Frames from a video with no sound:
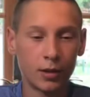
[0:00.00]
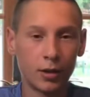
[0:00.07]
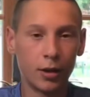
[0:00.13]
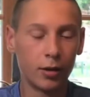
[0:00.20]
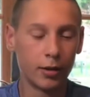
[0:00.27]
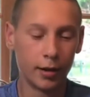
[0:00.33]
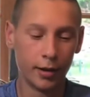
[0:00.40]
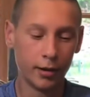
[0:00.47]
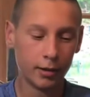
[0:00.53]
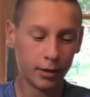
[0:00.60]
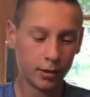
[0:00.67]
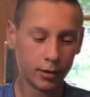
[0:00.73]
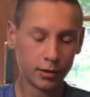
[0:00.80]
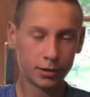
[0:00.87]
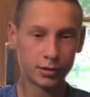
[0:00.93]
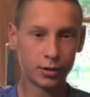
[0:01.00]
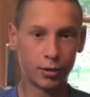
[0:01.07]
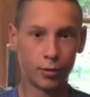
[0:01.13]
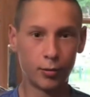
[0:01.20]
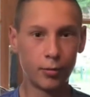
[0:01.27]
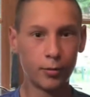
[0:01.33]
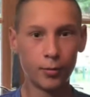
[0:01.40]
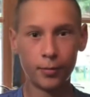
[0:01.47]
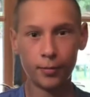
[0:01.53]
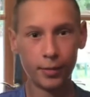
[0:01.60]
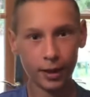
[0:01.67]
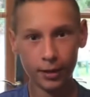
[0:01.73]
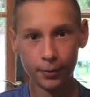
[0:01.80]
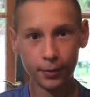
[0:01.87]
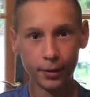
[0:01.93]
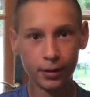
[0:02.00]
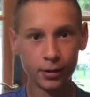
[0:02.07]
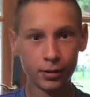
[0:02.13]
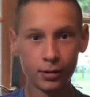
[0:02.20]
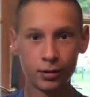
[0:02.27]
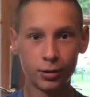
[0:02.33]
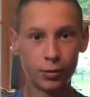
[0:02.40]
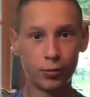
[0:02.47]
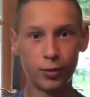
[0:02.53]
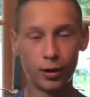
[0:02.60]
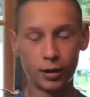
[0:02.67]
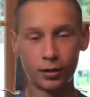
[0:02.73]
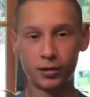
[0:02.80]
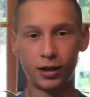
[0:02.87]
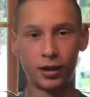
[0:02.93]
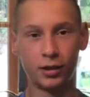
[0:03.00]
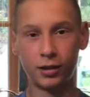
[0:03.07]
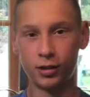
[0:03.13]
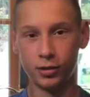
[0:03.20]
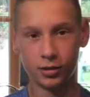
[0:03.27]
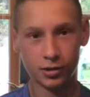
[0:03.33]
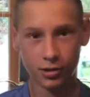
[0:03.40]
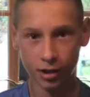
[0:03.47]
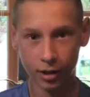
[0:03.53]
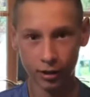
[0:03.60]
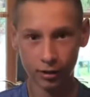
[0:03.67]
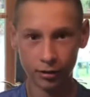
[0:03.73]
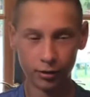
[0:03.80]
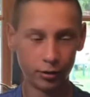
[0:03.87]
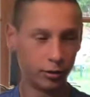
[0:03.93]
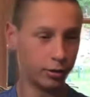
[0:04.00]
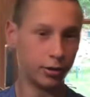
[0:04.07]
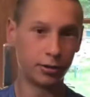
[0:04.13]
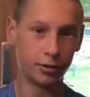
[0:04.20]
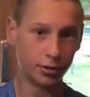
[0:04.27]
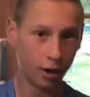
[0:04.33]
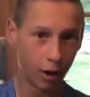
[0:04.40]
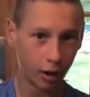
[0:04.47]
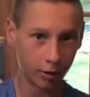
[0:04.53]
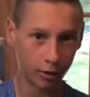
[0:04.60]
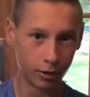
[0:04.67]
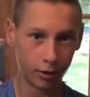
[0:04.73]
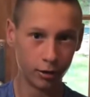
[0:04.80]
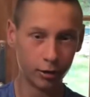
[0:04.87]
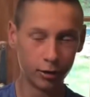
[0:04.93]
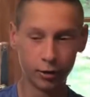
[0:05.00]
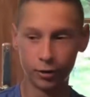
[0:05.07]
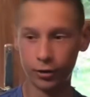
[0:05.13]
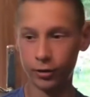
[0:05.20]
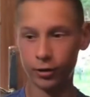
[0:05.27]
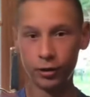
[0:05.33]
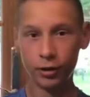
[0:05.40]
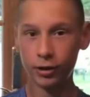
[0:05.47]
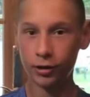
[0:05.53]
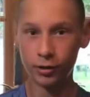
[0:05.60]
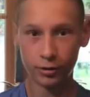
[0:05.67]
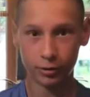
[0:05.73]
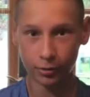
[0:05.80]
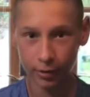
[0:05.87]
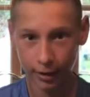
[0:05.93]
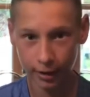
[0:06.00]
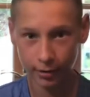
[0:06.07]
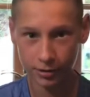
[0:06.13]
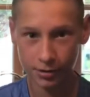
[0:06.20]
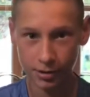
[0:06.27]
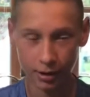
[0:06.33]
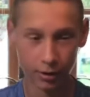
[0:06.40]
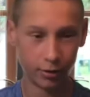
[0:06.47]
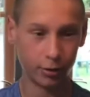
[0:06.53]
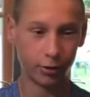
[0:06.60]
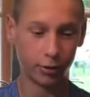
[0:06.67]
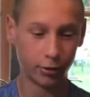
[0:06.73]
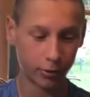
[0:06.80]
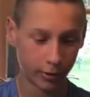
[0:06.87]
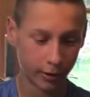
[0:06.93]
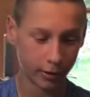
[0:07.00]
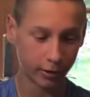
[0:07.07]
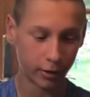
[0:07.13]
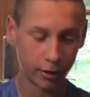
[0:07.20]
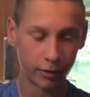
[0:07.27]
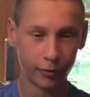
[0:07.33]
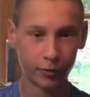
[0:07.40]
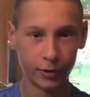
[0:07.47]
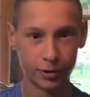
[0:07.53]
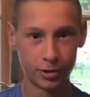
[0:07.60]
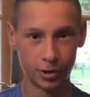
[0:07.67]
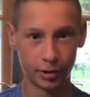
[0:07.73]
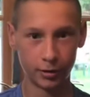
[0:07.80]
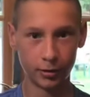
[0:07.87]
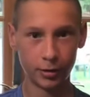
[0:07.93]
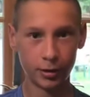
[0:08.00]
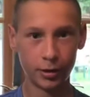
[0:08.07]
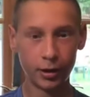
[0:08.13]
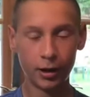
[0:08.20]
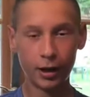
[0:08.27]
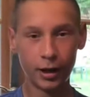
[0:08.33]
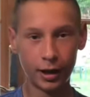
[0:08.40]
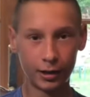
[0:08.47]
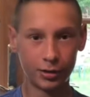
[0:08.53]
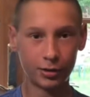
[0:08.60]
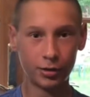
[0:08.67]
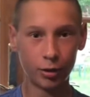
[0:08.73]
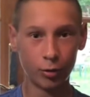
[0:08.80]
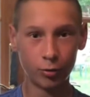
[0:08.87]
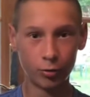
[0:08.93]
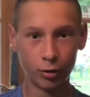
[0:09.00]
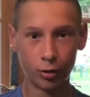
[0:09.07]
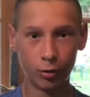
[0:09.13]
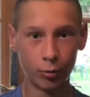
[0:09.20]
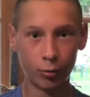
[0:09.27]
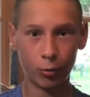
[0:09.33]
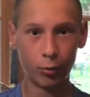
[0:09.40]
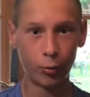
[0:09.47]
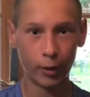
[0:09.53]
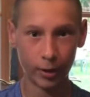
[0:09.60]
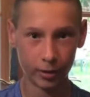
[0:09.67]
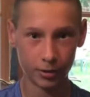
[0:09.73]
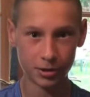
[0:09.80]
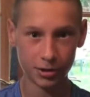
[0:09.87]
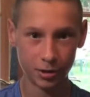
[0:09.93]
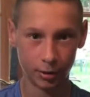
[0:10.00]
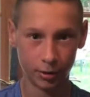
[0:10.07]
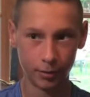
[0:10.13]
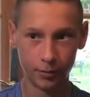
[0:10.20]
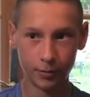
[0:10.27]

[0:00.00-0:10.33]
Okay, so maybe you want to take your son or your daughter or your grandson or your granddaughter fishing and you don't know where to start.